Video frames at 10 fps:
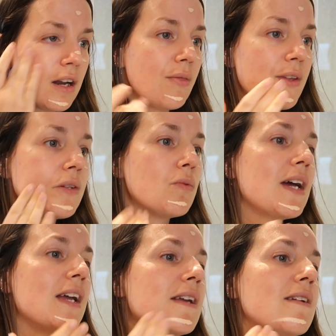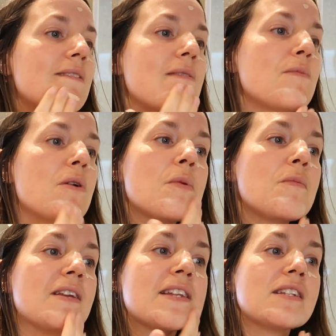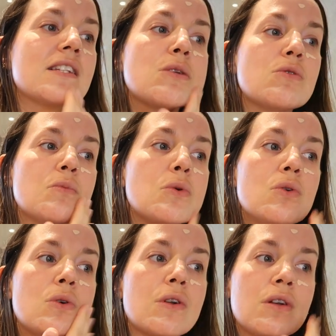in this way, probably since he was born.